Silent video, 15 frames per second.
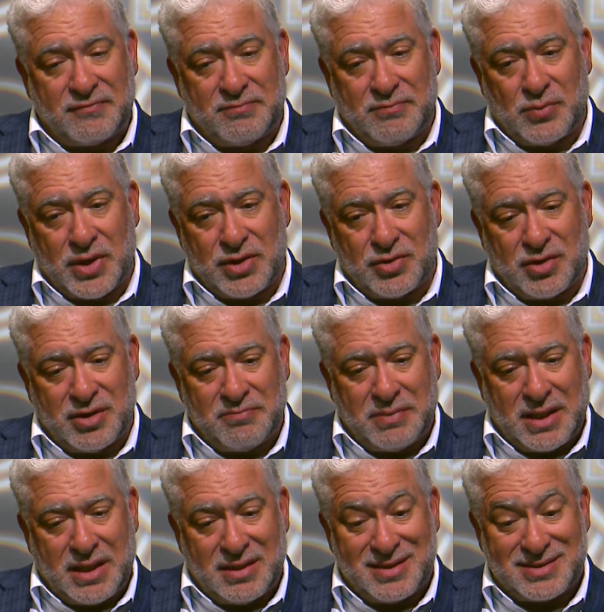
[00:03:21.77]
whether it
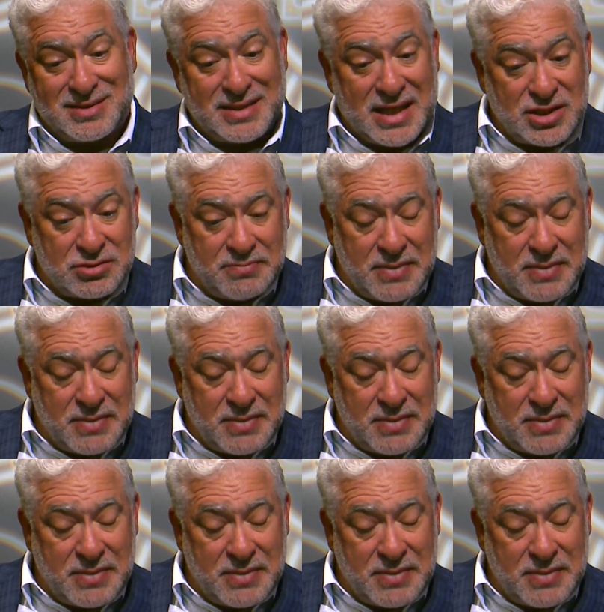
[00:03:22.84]
be the state's